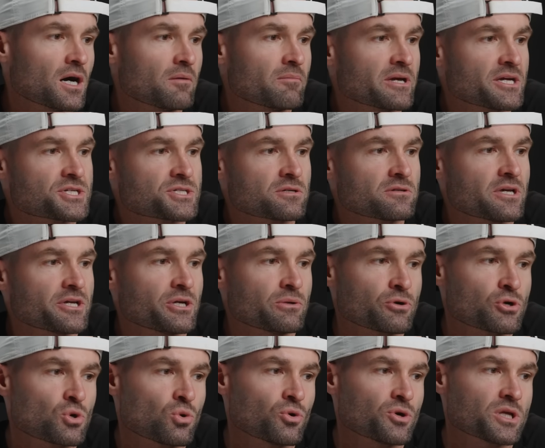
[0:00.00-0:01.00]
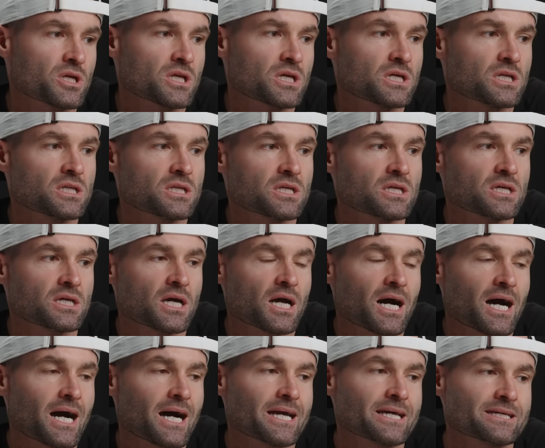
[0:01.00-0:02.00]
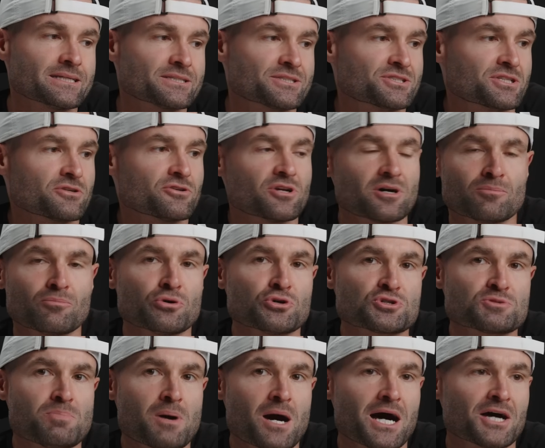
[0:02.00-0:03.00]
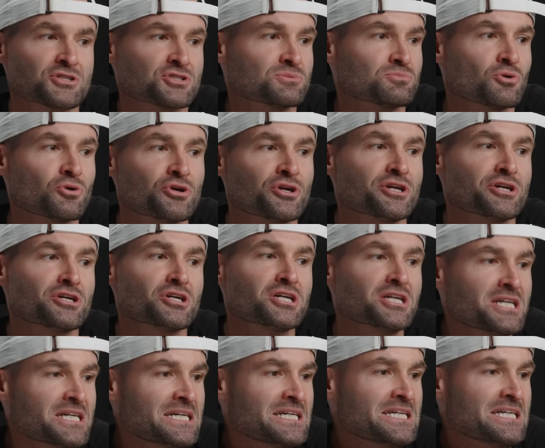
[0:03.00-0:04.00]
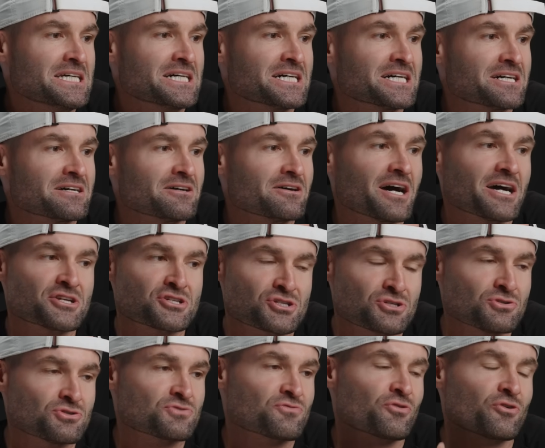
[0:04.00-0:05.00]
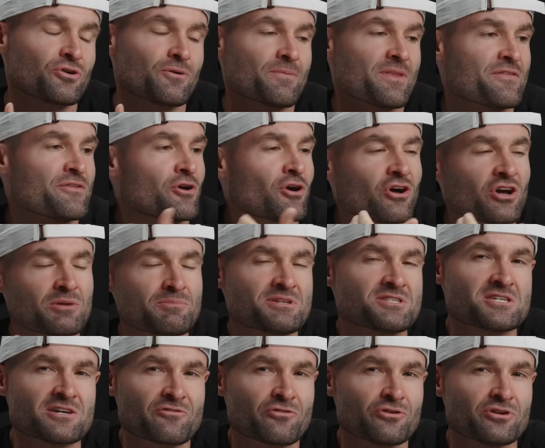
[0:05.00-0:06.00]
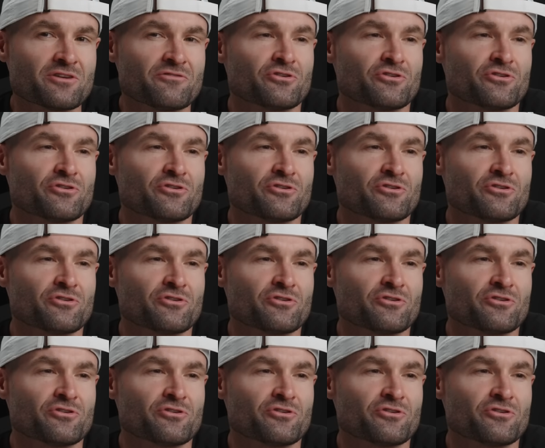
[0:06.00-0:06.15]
Make sure that you're recording in the highest numbers possible here. I choose for, and they're all going to be different.